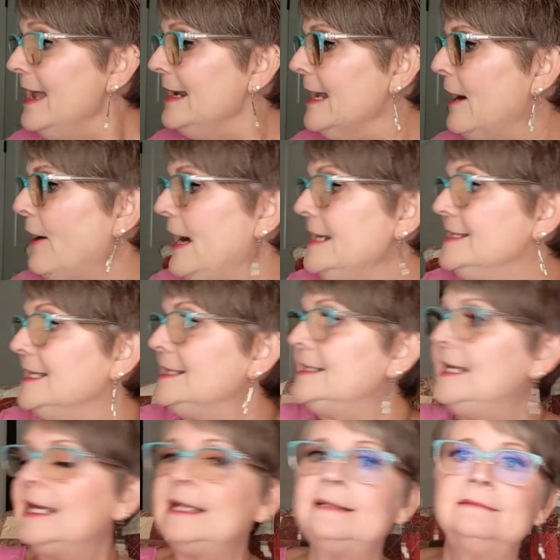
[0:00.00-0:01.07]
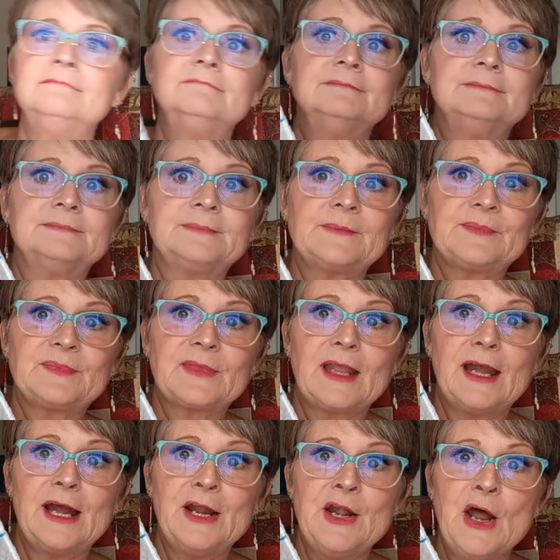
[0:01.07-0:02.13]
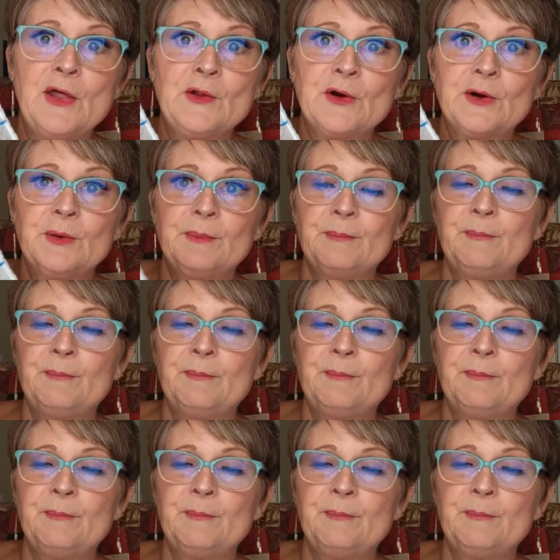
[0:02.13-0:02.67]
Now, I did get another